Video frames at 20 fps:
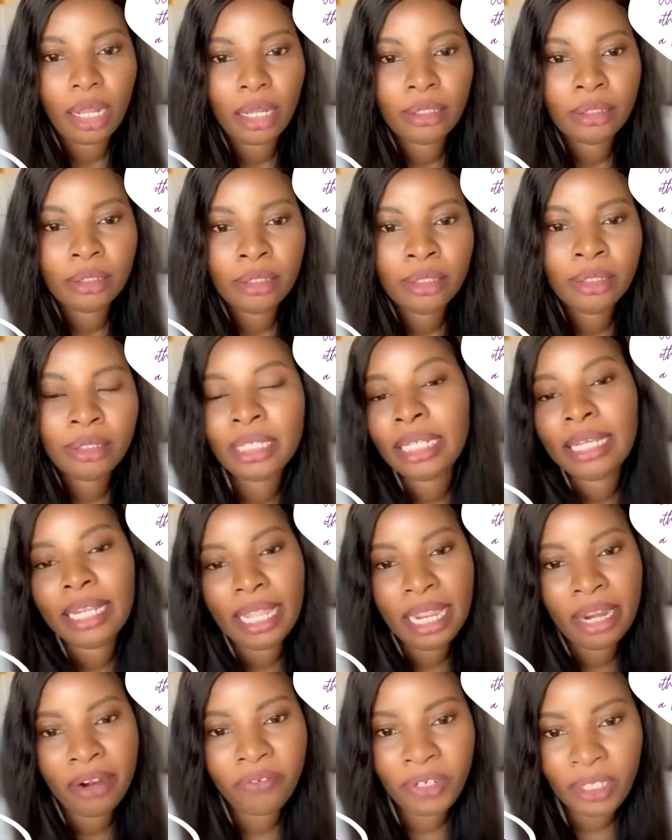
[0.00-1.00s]
did
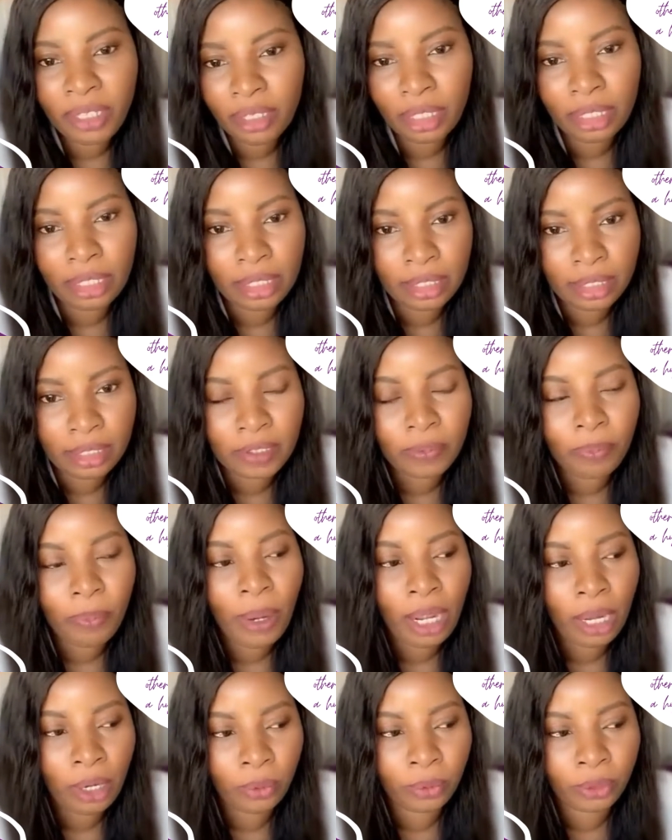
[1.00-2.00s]
everything in his
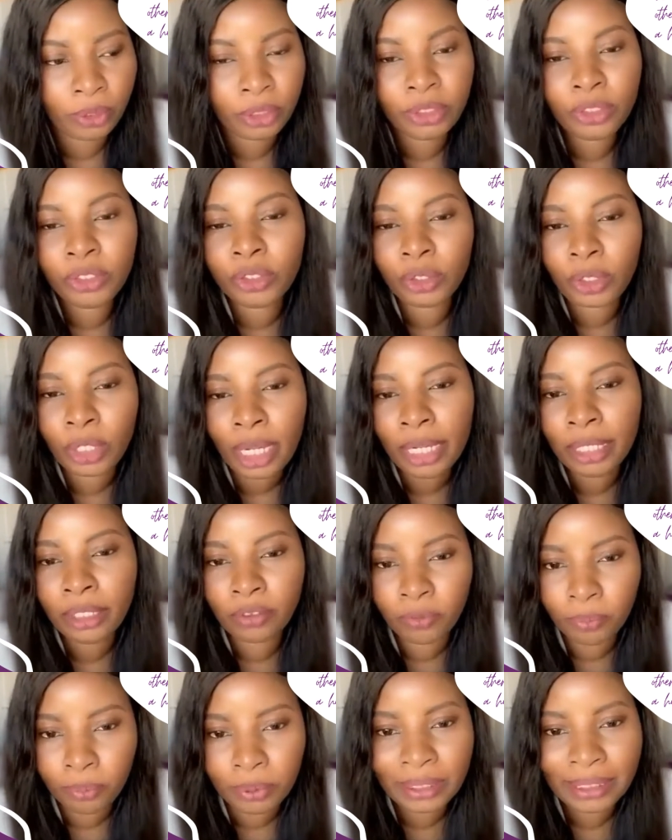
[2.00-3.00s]
power to kind
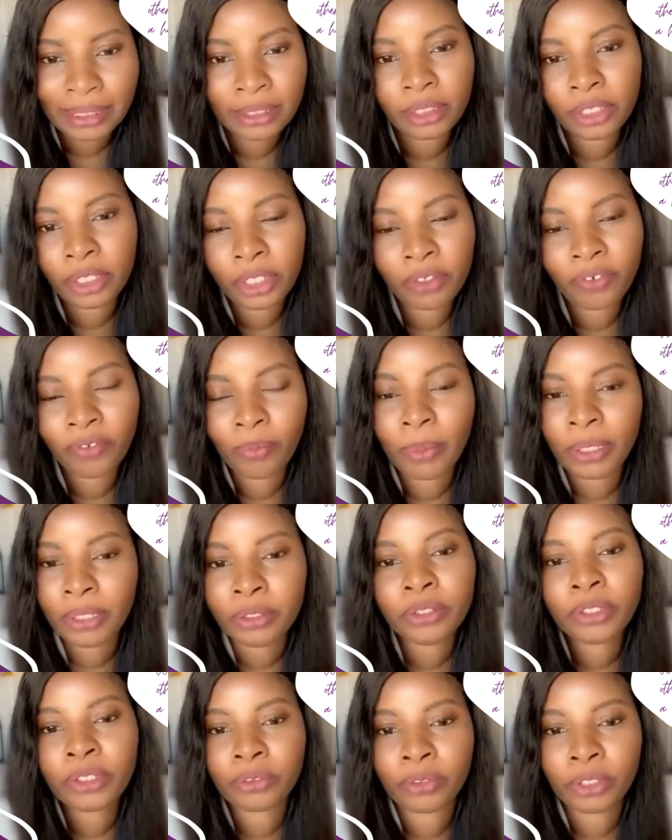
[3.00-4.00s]
of preserve my
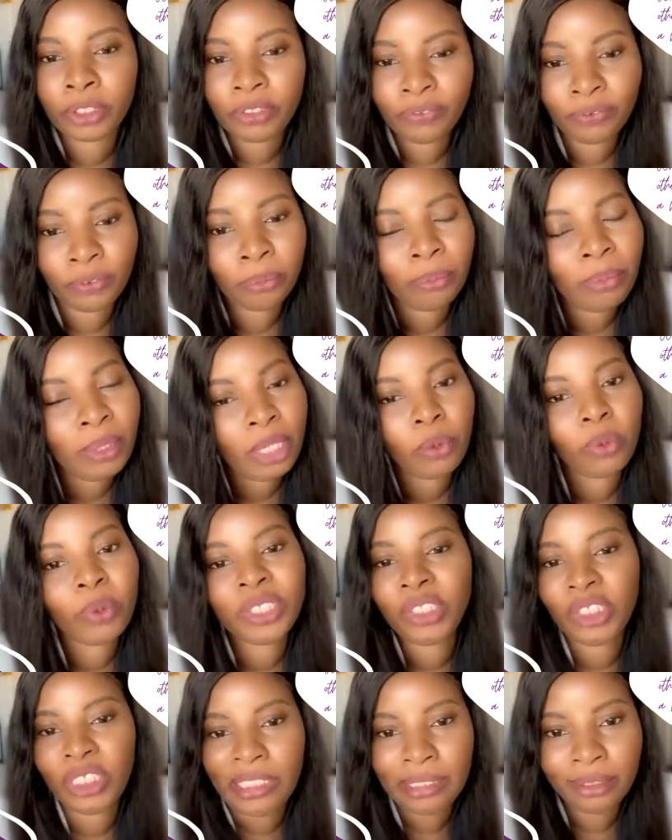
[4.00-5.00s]
uterus for me, which
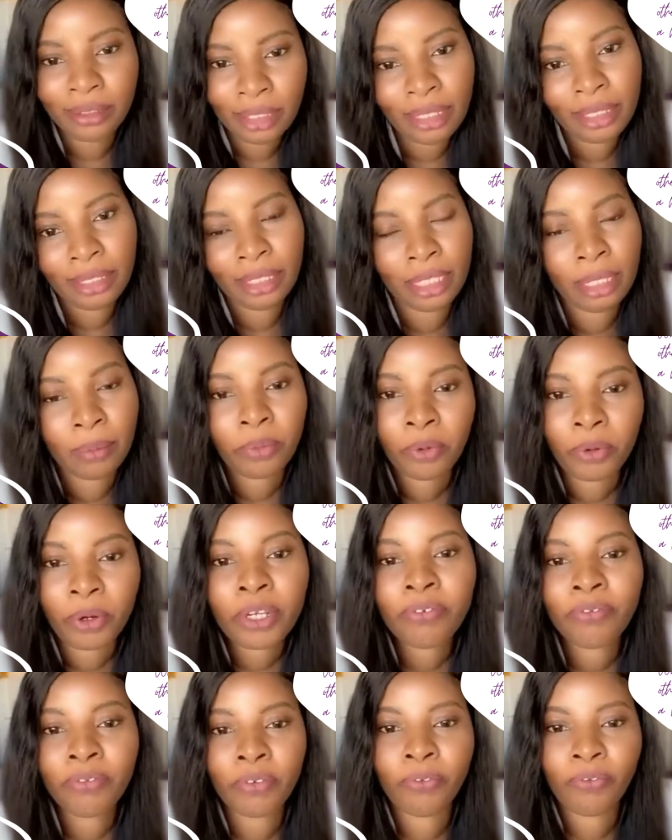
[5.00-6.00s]
he did, and I'm
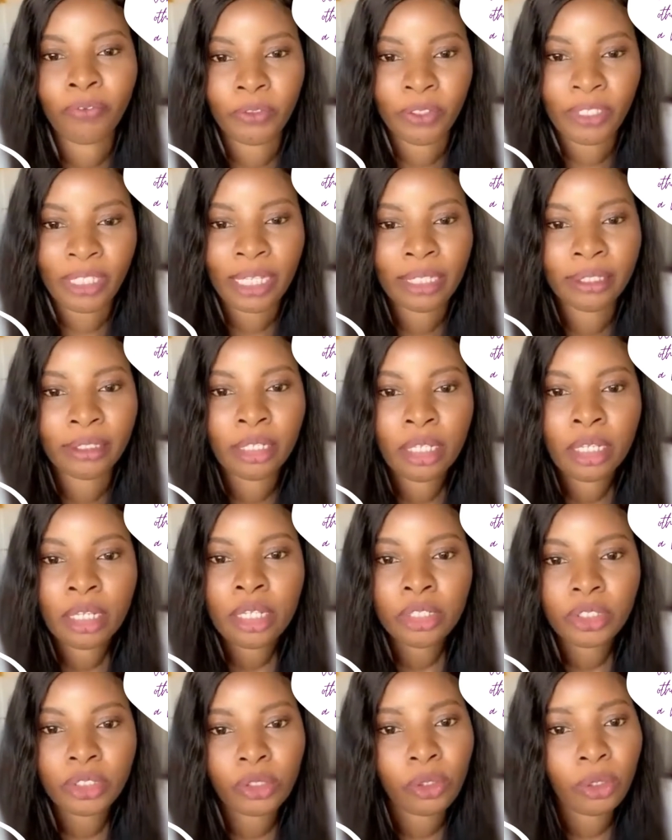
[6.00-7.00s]
grateful for that.
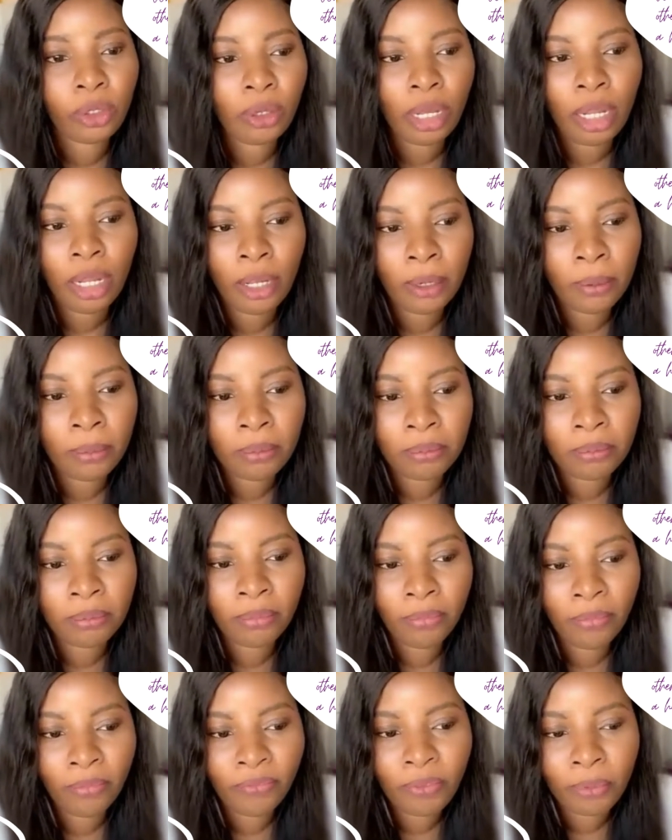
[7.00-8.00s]
So
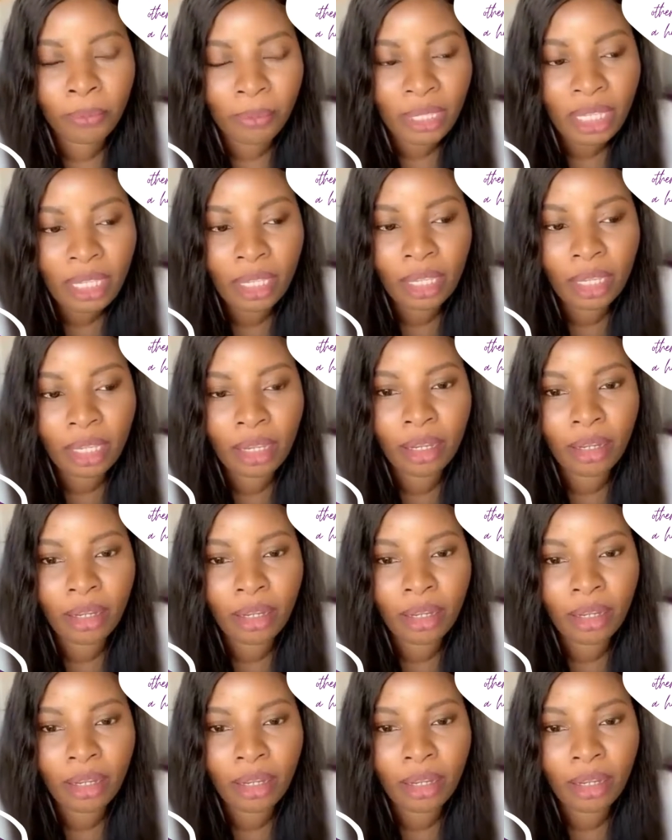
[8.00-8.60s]
for me,